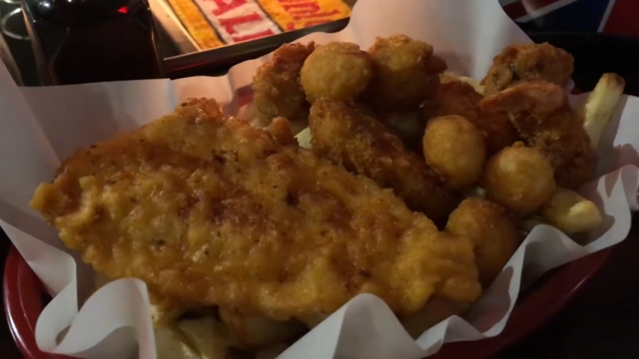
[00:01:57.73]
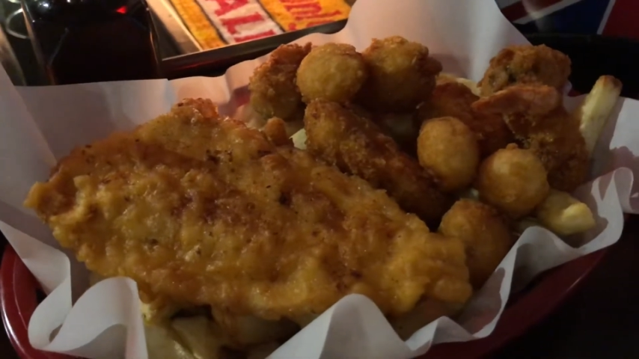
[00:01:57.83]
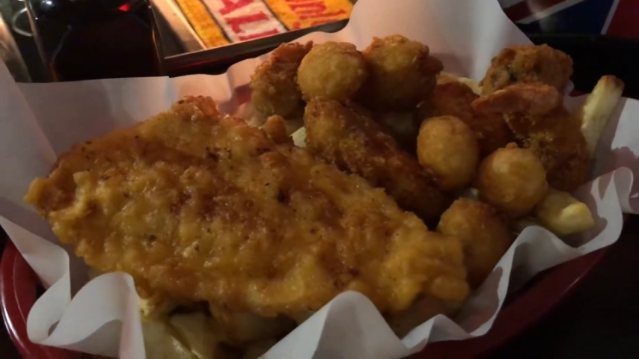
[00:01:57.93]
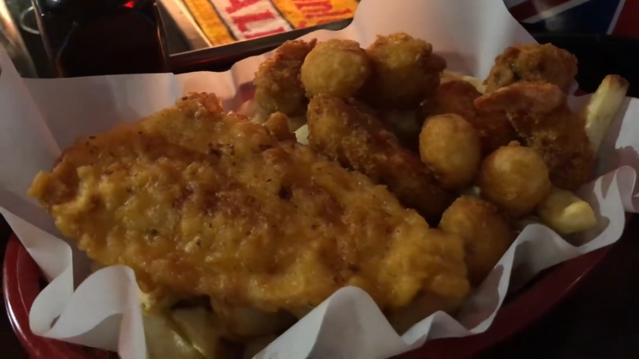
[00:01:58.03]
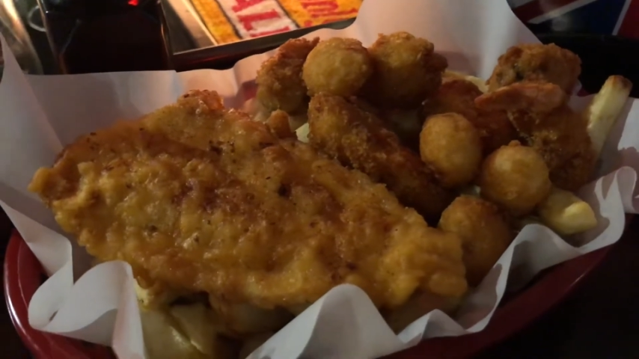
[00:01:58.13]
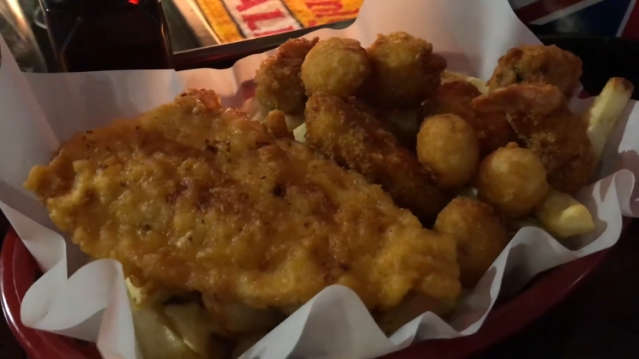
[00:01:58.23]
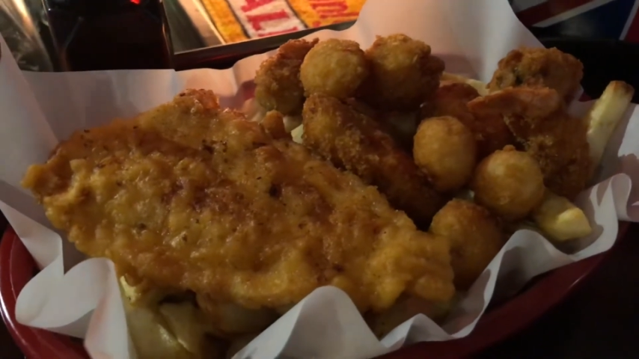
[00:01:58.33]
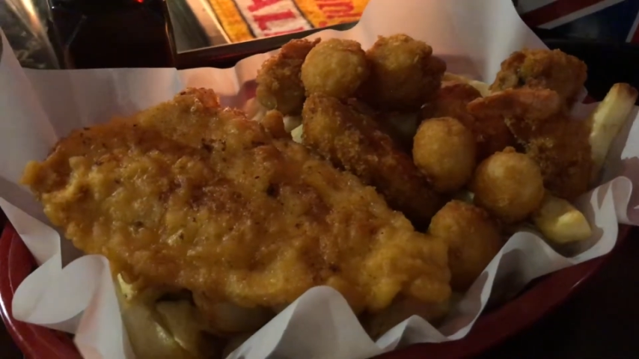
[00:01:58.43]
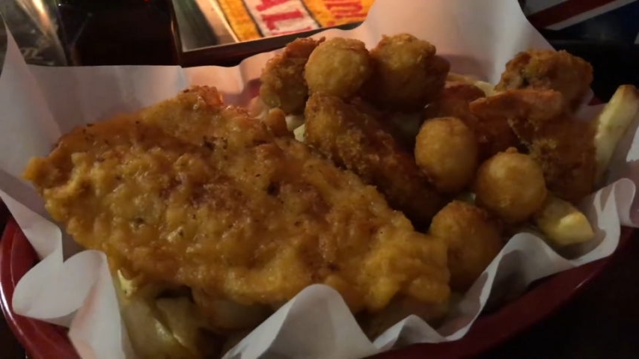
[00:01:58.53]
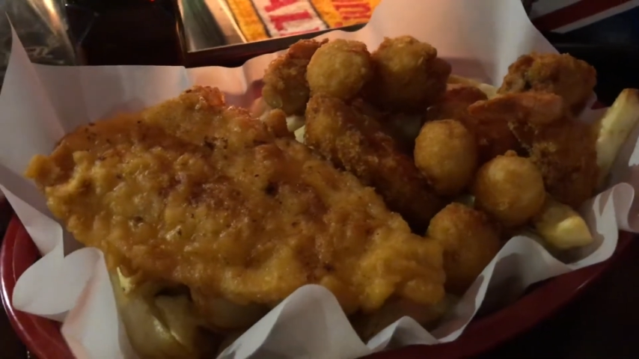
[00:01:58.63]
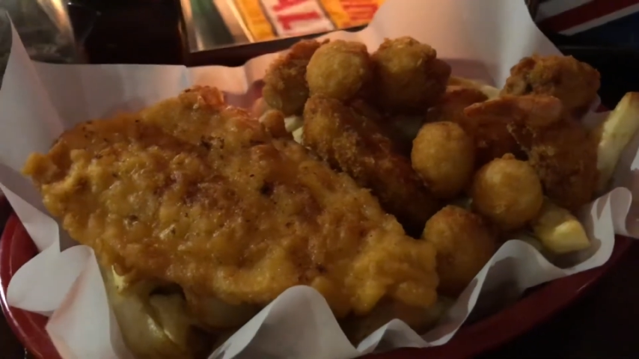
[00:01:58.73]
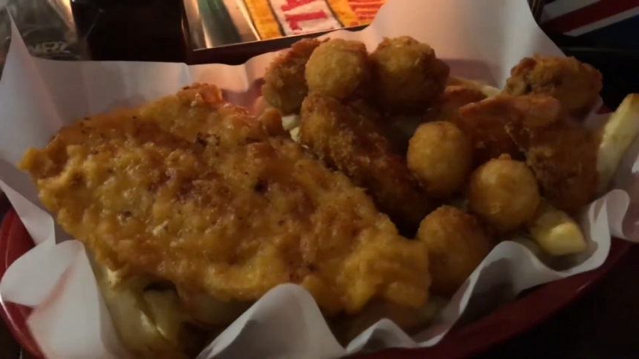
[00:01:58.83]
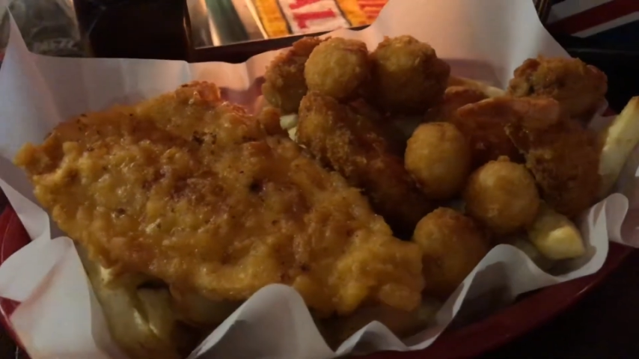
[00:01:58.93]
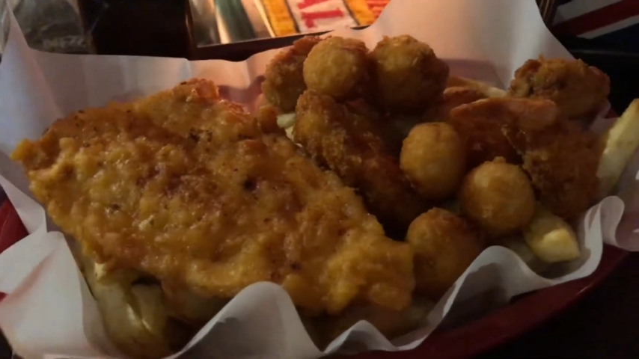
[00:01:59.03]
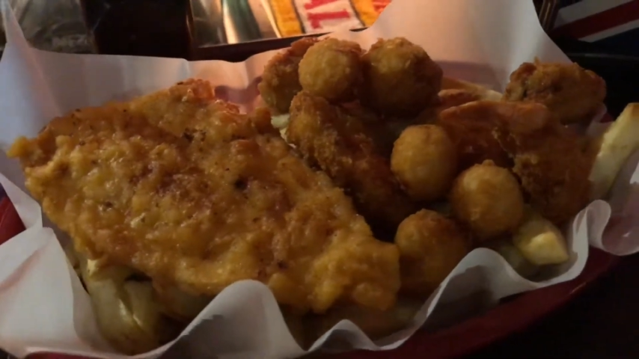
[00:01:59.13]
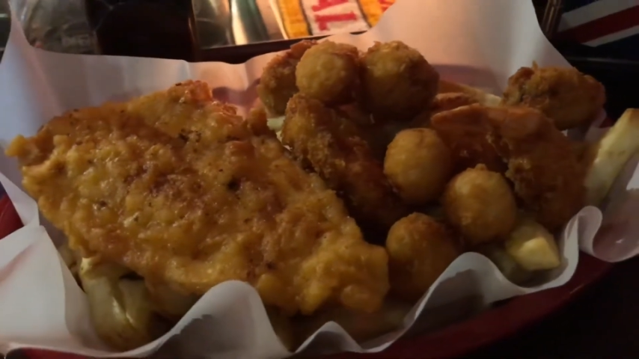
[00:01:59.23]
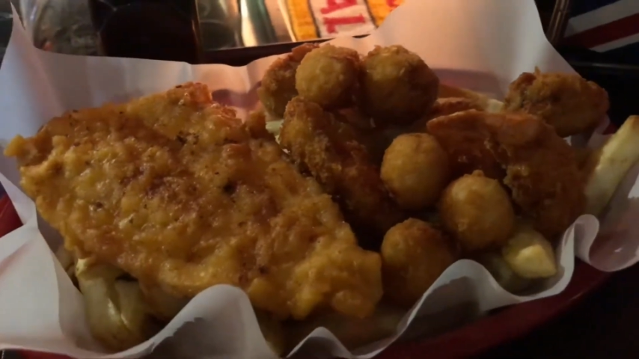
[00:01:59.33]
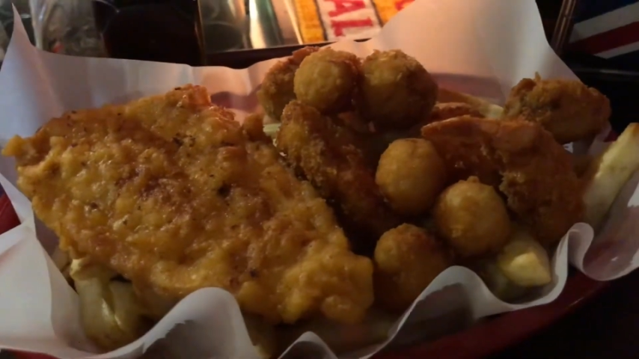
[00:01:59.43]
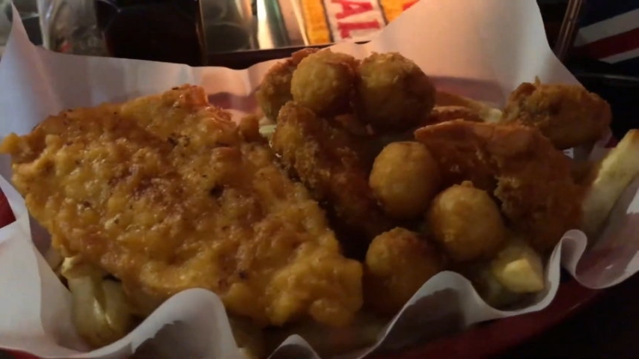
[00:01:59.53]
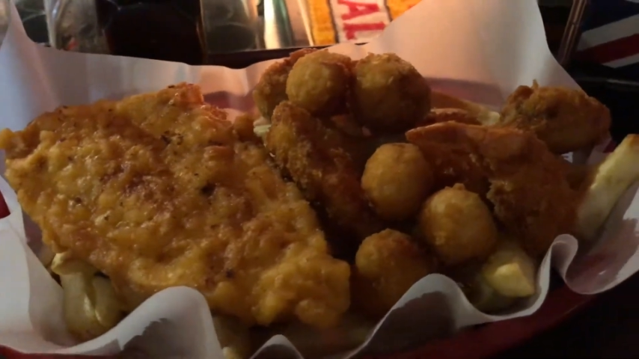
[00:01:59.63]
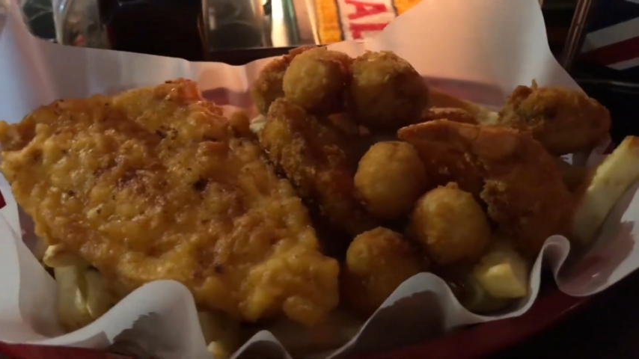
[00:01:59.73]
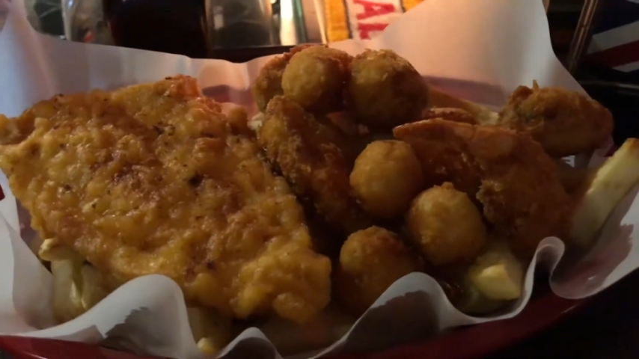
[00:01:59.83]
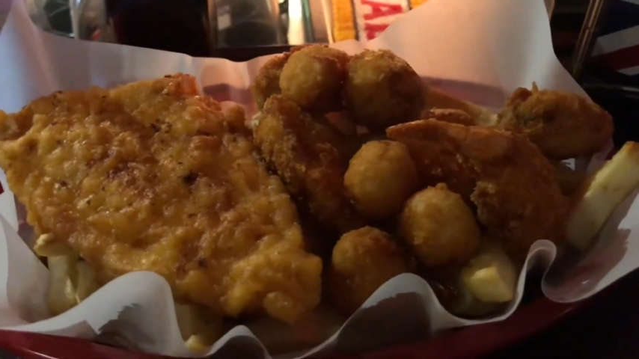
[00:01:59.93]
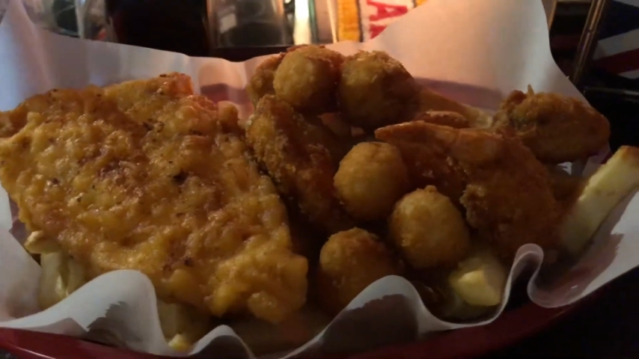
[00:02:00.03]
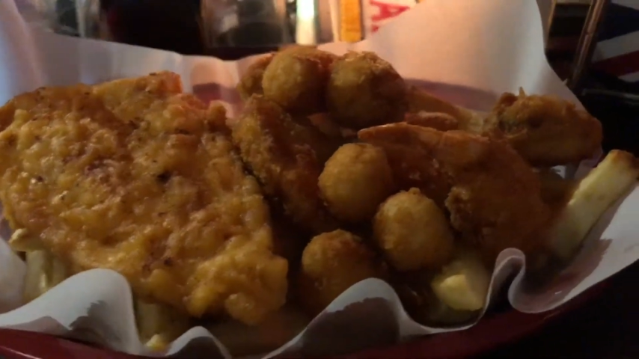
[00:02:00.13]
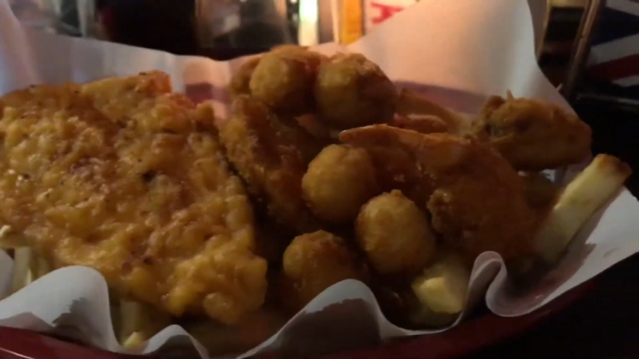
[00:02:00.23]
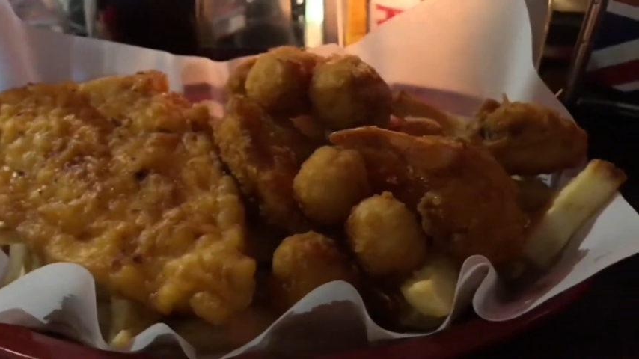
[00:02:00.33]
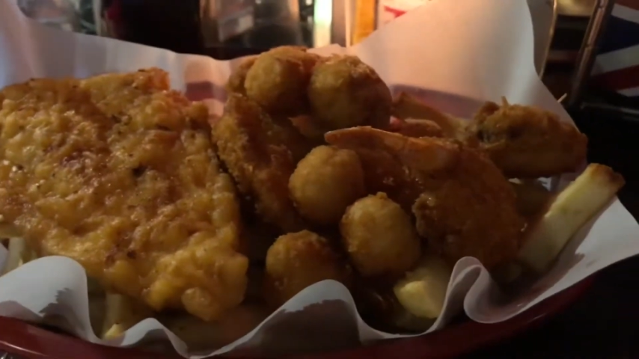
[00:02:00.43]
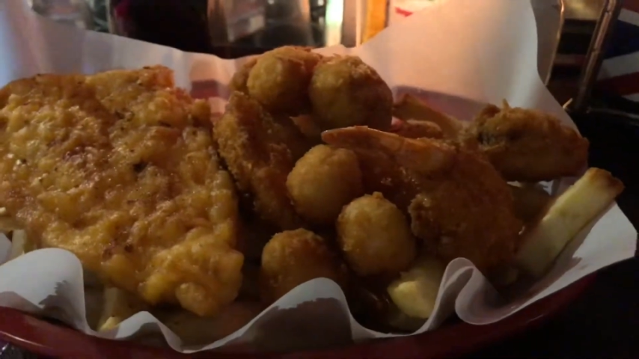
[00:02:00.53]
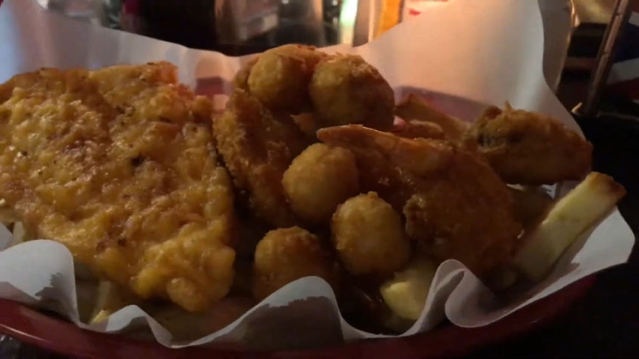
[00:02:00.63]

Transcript: Nobody's mouth can be seen.